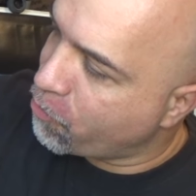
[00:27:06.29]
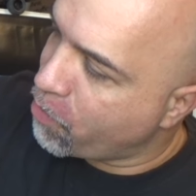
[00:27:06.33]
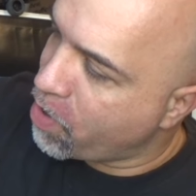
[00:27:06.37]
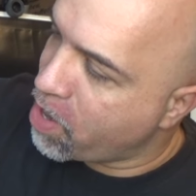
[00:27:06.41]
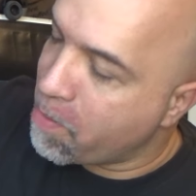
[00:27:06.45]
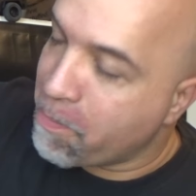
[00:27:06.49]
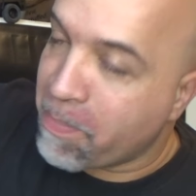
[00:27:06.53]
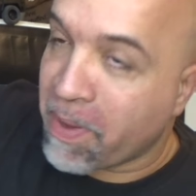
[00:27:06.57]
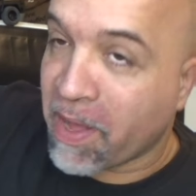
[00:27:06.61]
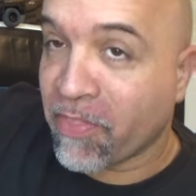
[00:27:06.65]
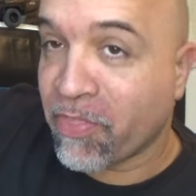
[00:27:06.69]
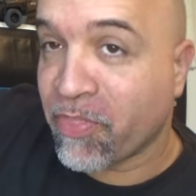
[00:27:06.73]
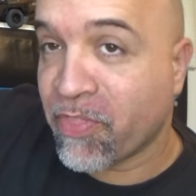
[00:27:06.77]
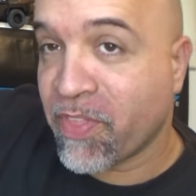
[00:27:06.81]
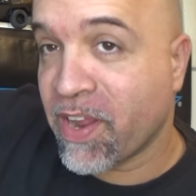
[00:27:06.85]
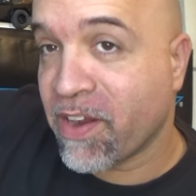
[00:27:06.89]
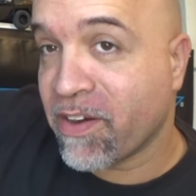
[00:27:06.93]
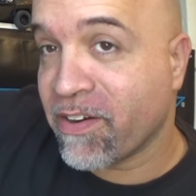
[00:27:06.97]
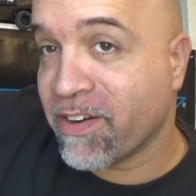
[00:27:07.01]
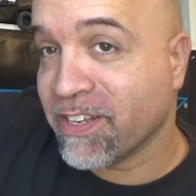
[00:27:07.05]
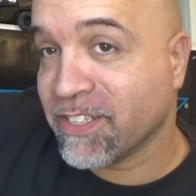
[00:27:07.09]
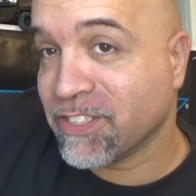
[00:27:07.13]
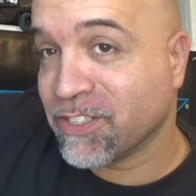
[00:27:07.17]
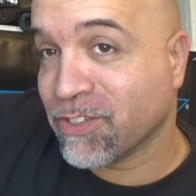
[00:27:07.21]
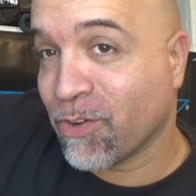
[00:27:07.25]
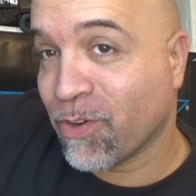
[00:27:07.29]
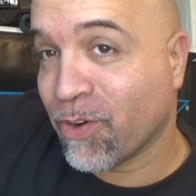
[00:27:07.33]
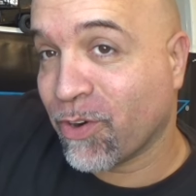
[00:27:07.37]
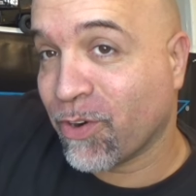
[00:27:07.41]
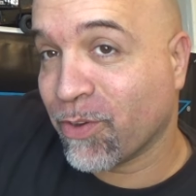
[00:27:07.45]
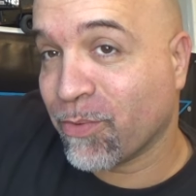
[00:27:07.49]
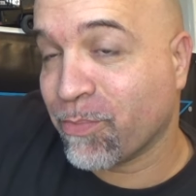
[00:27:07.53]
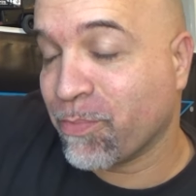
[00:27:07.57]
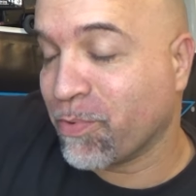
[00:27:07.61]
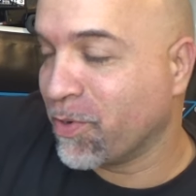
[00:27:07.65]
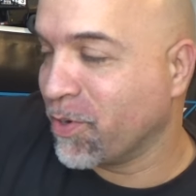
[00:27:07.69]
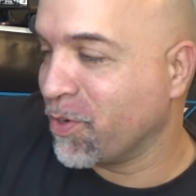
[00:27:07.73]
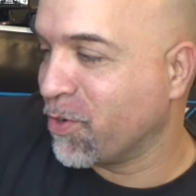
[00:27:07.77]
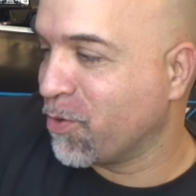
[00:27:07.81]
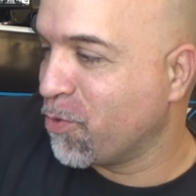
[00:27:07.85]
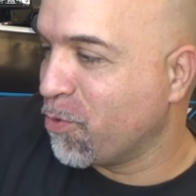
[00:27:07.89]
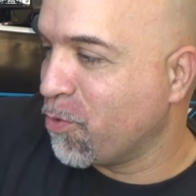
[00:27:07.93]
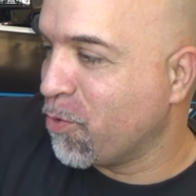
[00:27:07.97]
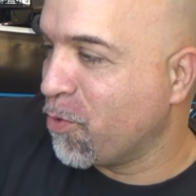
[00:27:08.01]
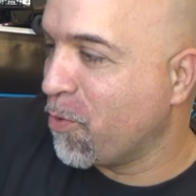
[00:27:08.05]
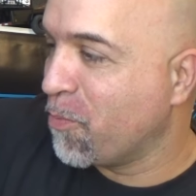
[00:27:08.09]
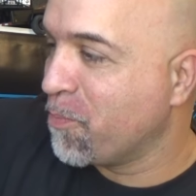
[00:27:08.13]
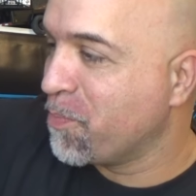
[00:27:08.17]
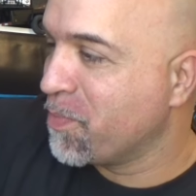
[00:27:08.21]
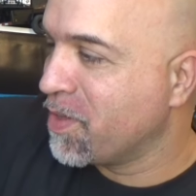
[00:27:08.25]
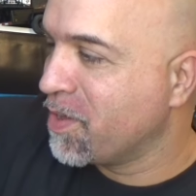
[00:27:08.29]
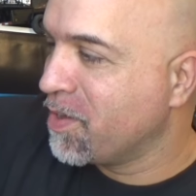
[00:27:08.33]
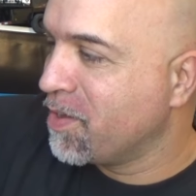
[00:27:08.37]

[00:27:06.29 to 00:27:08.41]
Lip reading: right about there is going to look pretty cool.